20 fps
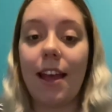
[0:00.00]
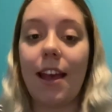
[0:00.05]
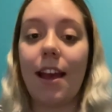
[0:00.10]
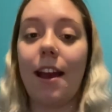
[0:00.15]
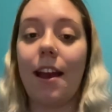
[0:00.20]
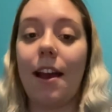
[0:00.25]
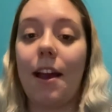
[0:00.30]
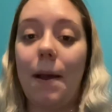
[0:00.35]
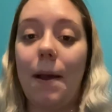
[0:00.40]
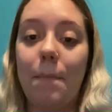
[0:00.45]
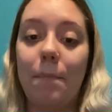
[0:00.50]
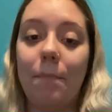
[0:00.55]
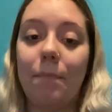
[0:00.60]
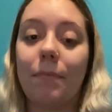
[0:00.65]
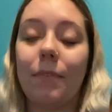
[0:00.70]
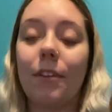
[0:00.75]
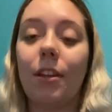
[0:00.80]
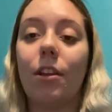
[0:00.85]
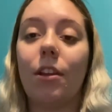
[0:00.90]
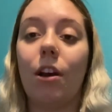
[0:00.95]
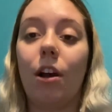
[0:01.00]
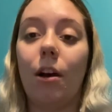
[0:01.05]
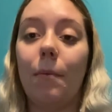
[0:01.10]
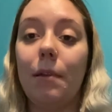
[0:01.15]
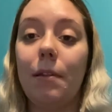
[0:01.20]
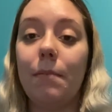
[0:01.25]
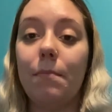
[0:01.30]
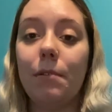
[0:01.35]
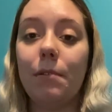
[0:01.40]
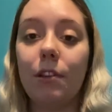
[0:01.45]

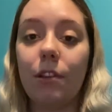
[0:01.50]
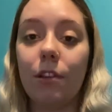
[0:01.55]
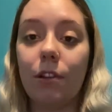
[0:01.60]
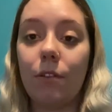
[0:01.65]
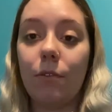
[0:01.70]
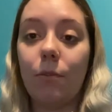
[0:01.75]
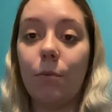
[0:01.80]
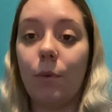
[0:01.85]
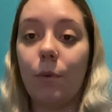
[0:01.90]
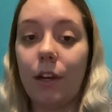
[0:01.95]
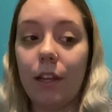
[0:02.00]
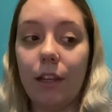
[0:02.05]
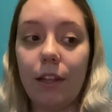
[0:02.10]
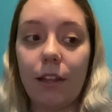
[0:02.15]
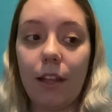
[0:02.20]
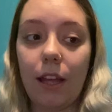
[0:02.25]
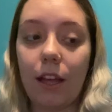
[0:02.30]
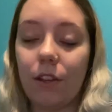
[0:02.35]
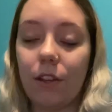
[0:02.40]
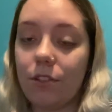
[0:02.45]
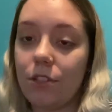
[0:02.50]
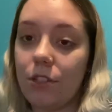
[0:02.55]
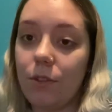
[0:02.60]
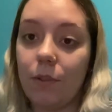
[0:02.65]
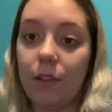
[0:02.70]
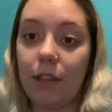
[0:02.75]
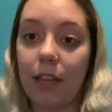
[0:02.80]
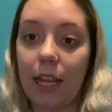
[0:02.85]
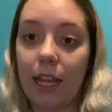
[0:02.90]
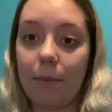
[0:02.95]
Comment below what else you
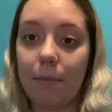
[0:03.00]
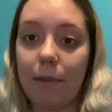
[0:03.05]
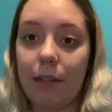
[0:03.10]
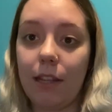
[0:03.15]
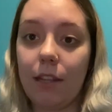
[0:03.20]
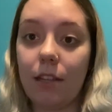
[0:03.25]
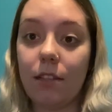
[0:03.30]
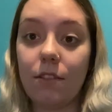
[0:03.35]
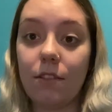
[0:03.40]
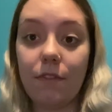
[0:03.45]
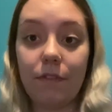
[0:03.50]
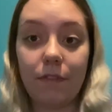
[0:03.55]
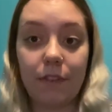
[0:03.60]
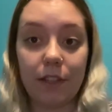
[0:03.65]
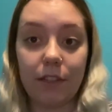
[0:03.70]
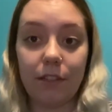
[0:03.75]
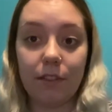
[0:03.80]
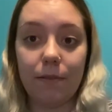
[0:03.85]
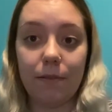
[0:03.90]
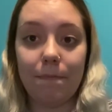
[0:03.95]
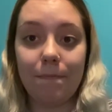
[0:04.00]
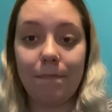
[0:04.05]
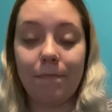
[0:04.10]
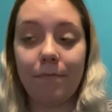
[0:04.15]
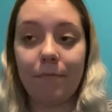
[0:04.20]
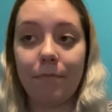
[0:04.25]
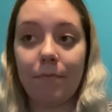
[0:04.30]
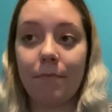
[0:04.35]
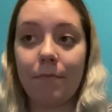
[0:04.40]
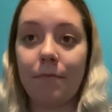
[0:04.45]
would like me to film
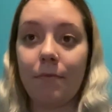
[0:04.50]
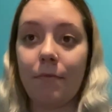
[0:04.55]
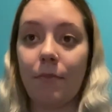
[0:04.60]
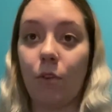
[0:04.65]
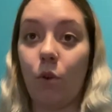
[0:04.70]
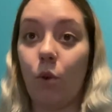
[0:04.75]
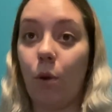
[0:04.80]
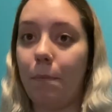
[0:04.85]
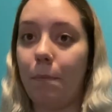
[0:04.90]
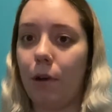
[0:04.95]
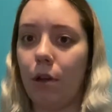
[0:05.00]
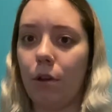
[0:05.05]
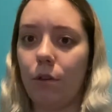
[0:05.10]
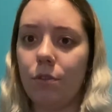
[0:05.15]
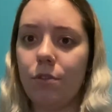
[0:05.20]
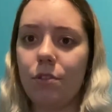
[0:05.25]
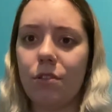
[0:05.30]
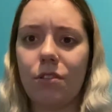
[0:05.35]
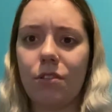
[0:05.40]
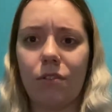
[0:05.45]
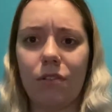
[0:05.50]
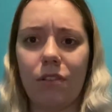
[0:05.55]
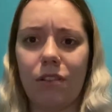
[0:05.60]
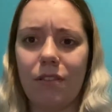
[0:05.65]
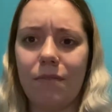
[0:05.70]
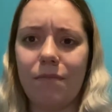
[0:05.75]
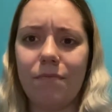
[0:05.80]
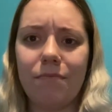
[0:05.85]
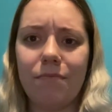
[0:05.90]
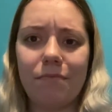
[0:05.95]
or post
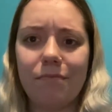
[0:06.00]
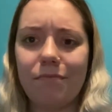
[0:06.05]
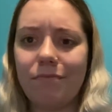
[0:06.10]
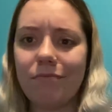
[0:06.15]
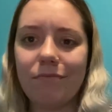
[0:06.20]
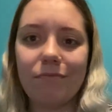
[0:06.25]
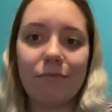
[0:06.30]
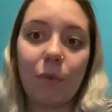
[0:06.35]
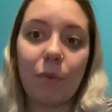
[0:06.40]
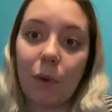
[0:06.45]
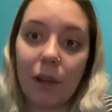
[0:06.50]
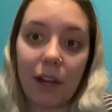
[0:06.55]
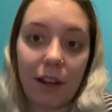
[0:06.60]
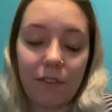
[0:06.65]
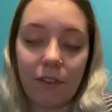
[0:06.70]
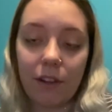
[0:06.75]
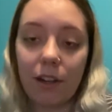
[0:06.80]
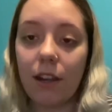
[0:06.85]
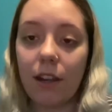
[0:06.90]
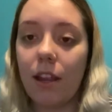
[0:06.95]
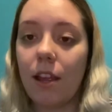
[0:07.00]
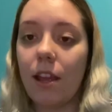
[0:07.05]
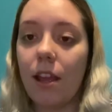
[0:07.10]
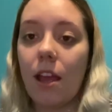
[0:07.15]
or whatever.